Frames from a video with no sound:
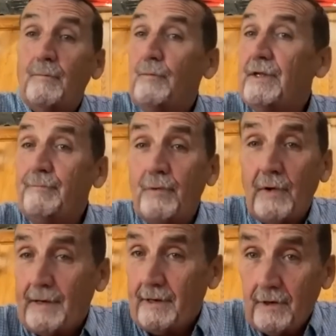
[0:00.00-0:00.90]
with
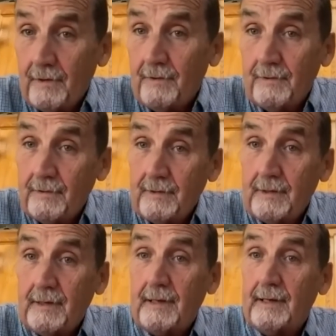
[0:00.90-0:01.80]
prayer
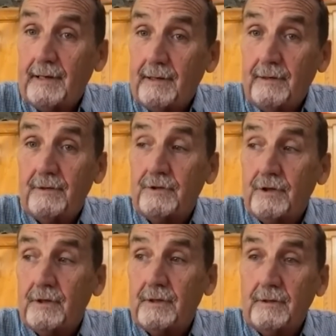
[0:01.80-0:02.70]
and
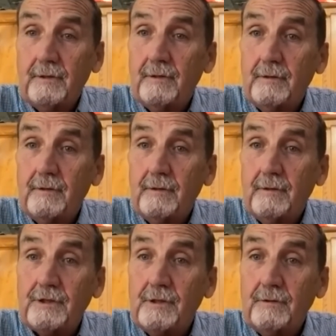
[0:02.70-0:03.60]
took
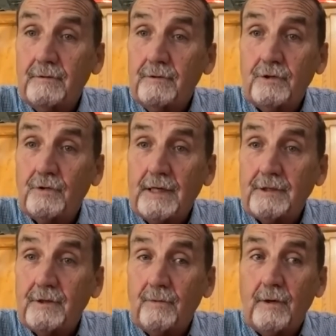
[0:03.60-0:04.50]
this
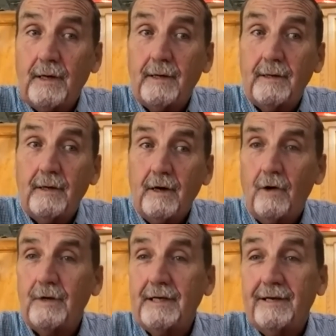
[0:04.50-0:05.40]
stress away,
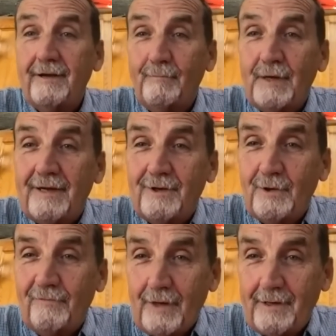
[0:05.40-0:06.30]
only to give me a
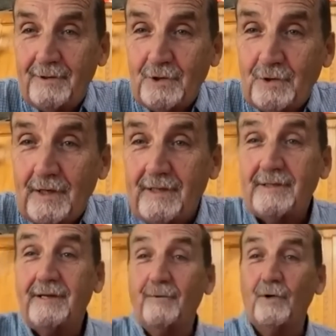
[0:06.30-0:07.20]
newfound
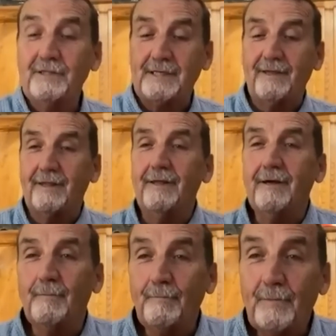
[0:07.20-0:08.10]
stress. And it wasn't
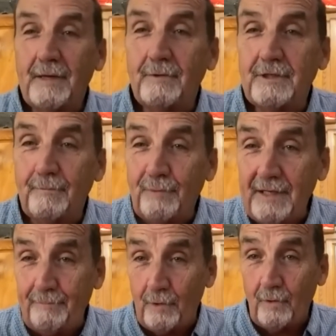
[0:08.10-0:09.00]
them, it was the
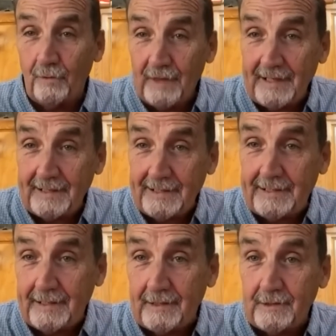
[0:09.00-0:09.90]
people that did
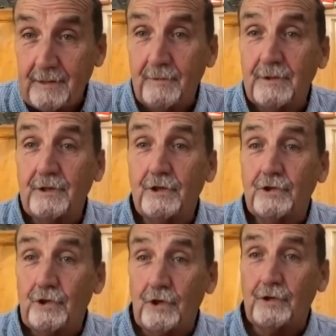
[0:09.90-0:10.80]
this. It was the
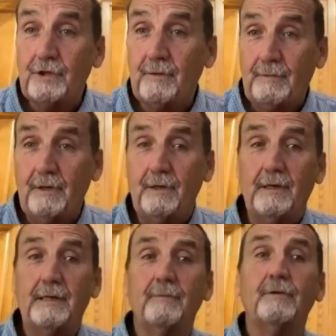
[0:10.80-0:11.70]
church
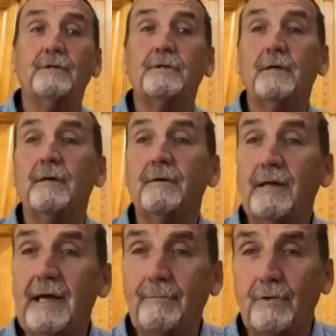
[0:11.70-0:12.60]
community, it was the
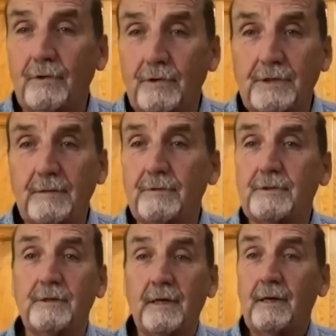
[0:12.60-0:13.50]
neighbors, it
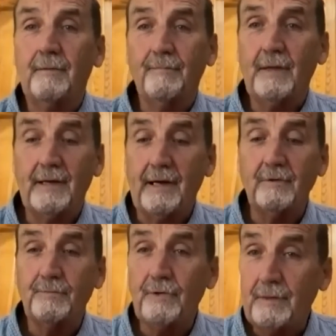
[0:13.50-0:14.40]
was and I
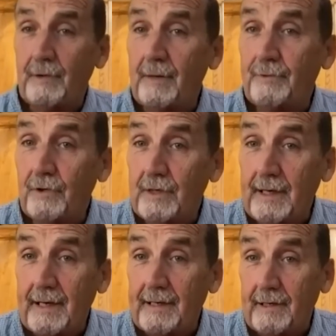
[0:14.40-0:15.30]
was a pretty popular
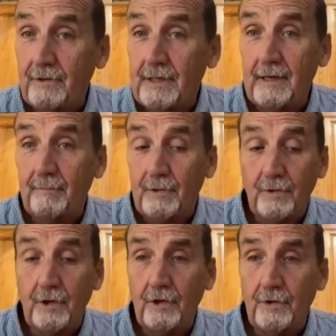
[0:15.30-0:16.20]
guy in our town,
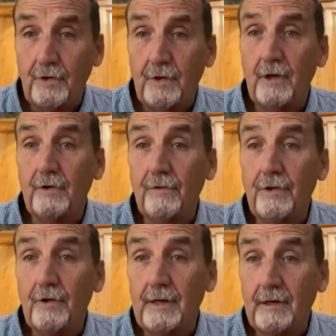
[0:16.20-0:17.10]
building 100,
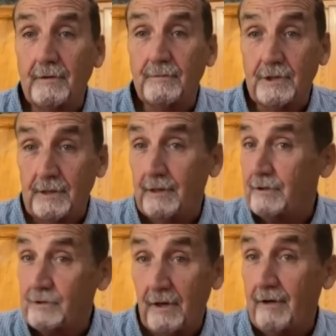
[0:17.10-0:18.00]
130 homes a
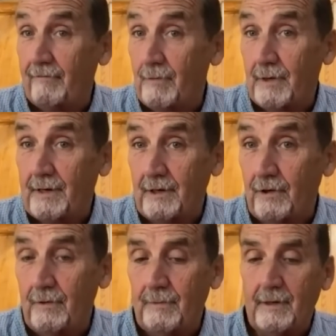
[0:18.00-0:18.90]
year, so everybody
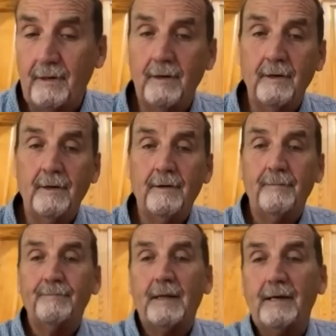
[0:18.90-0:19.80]
knew me.
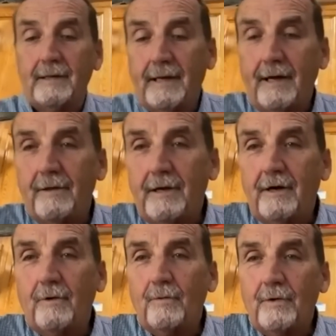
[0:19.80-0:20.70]
And now they
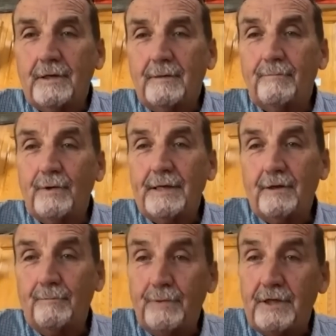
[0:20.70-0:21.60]
all wanted to bring
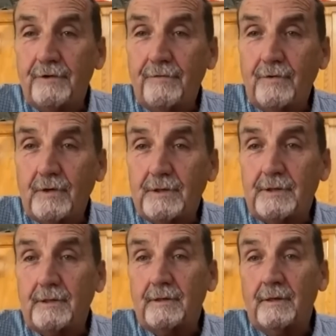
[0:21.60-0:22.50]
the pitchforks.
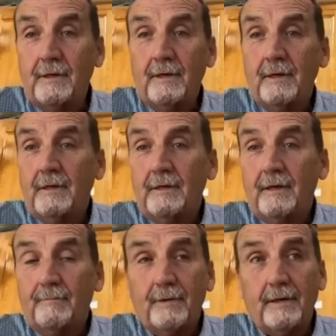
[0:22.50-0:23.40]
And,
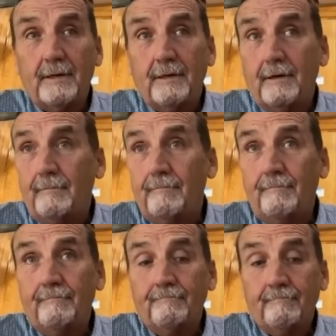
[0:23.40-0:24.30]
but um,
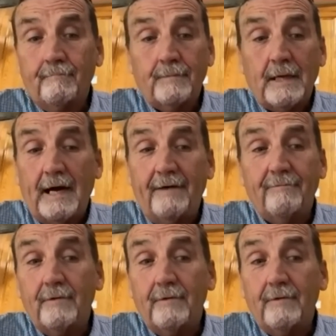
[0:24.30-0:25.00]
I,